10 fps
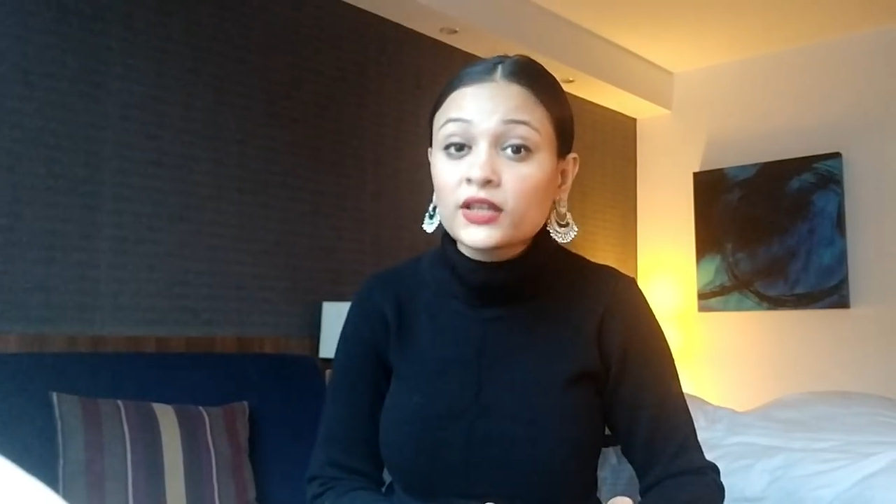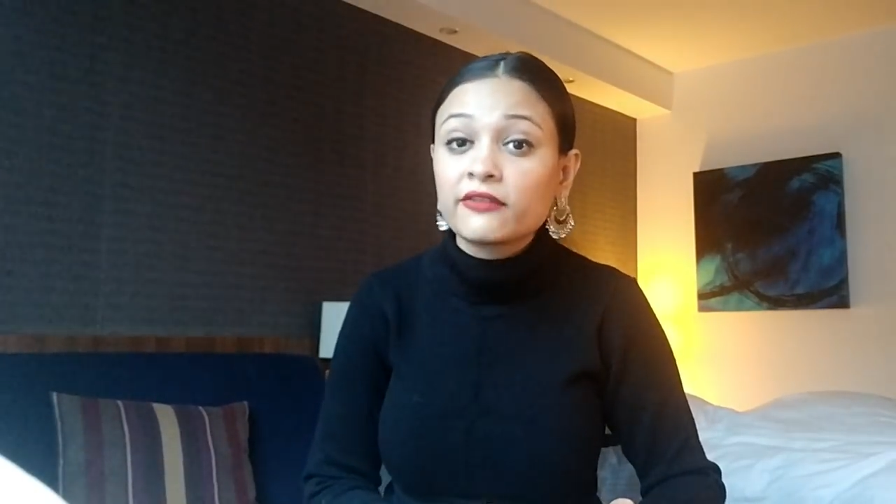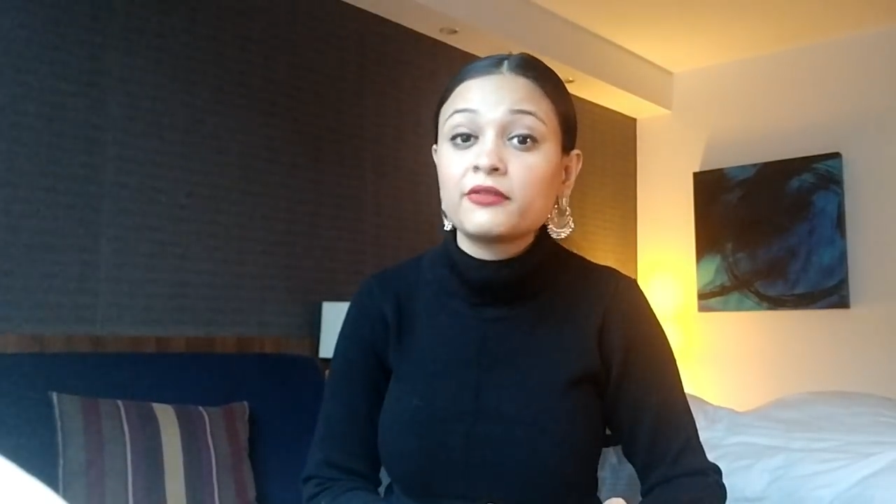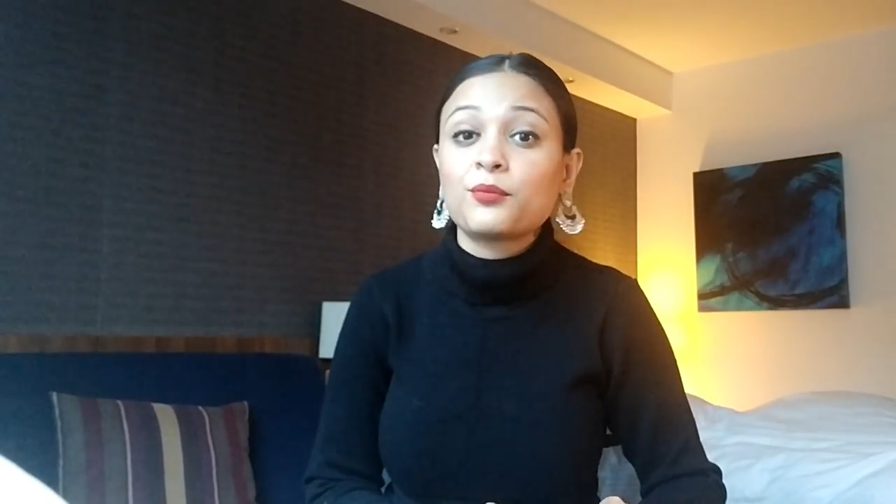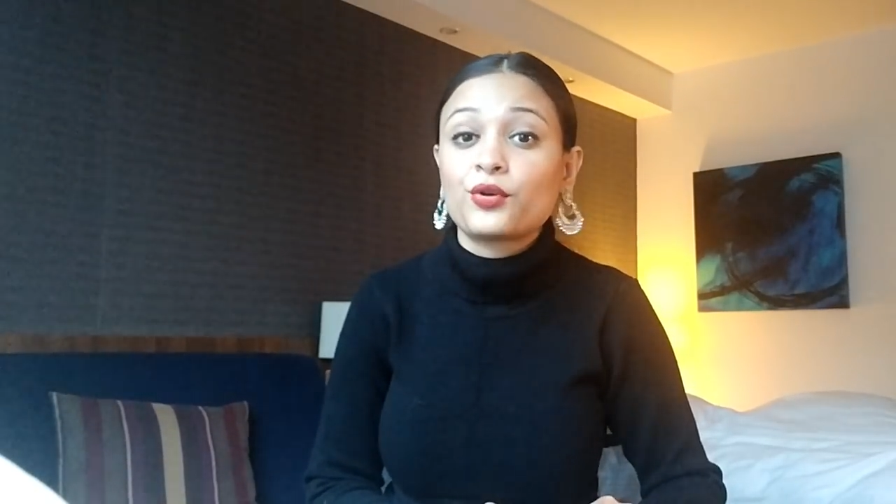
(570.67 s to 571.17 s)

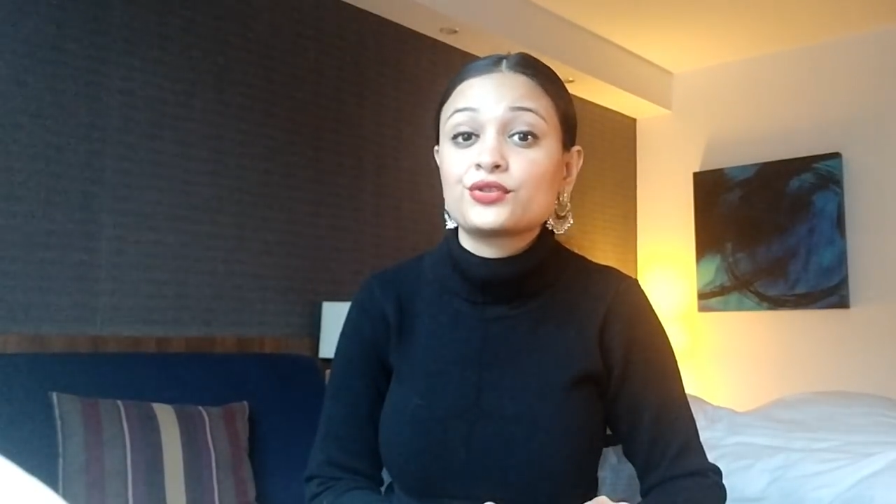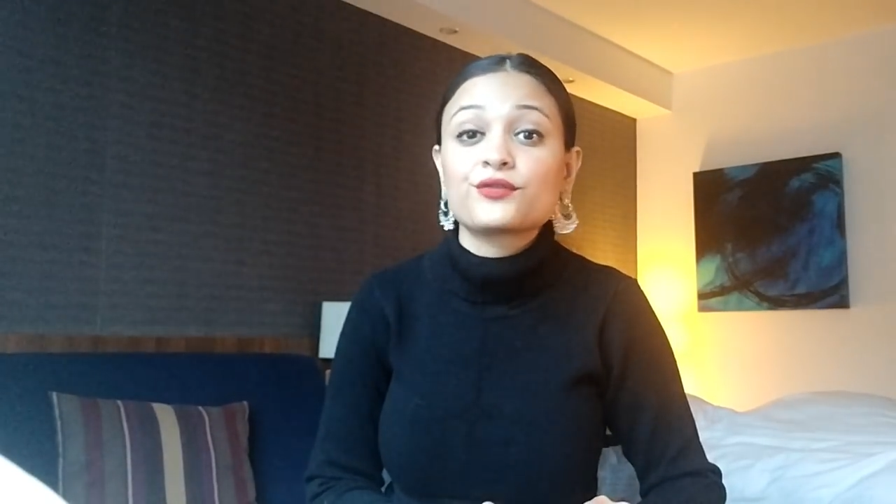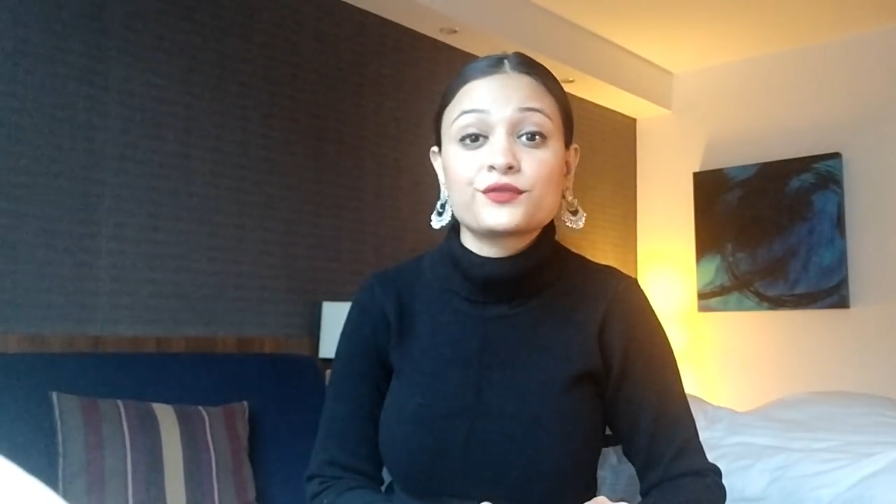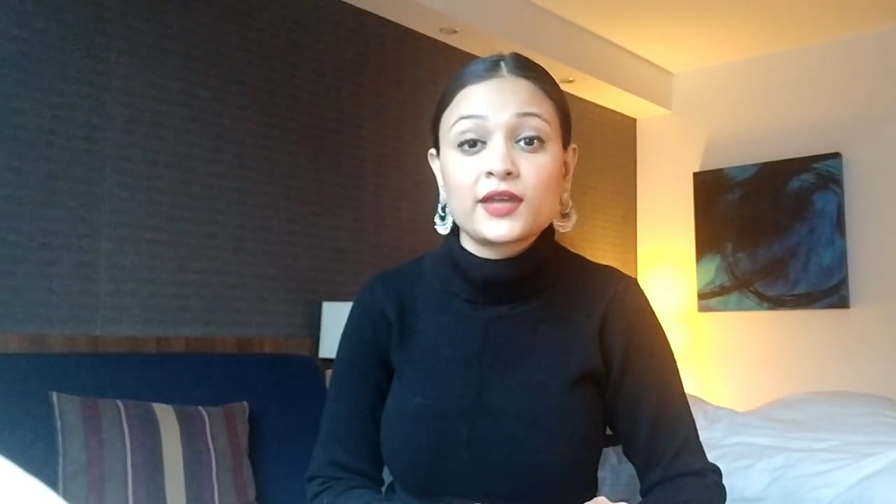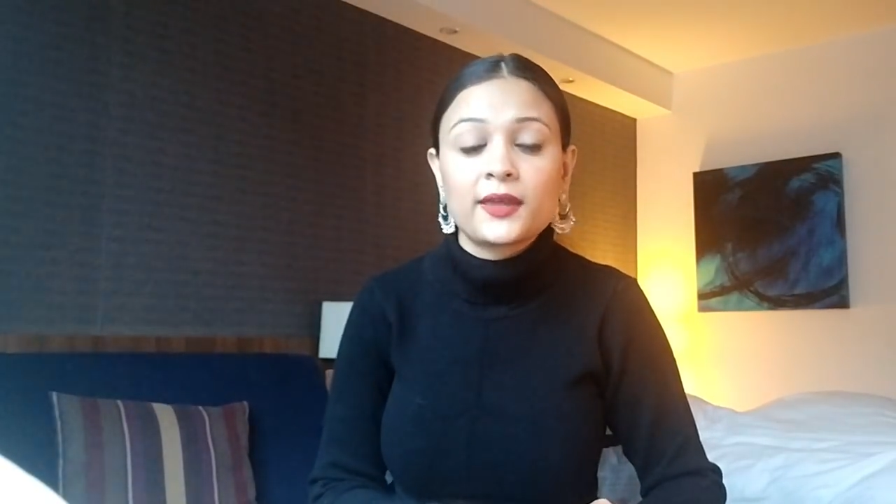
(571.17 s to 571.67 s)
given point
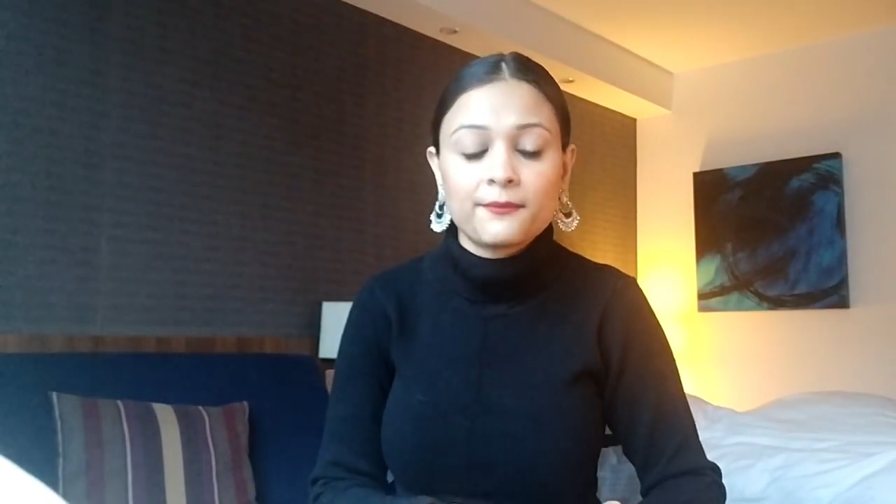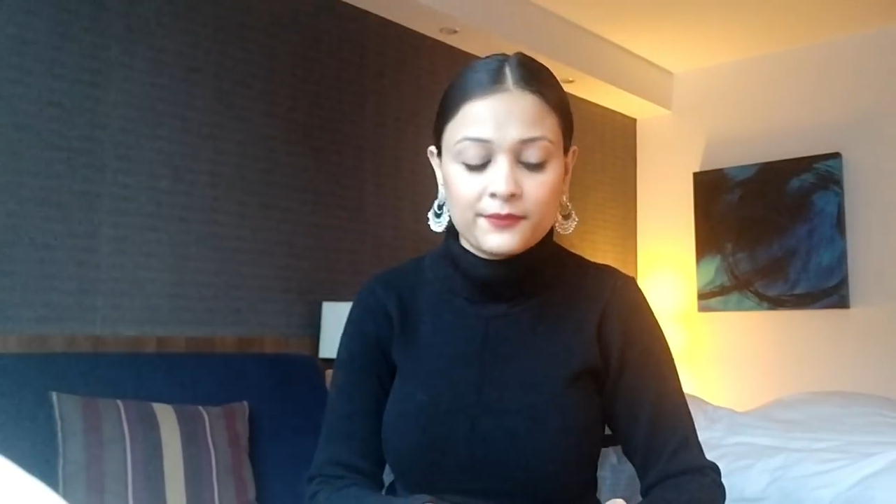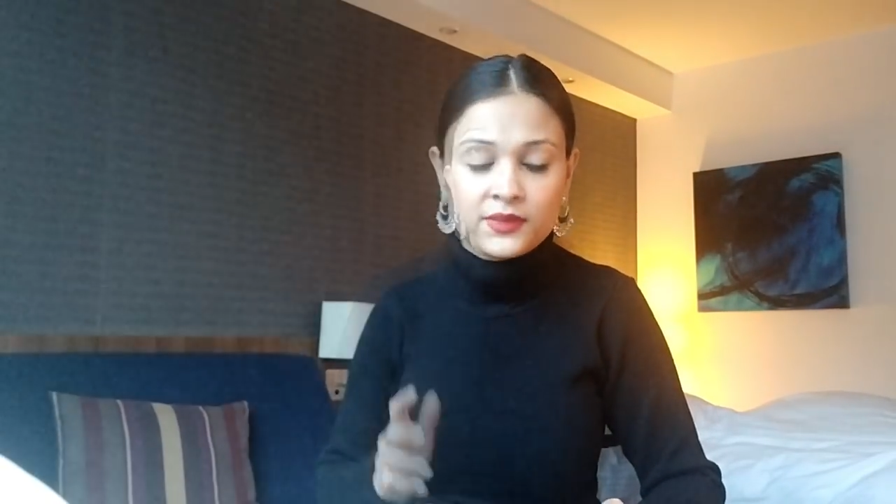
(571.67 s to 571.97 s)
of time.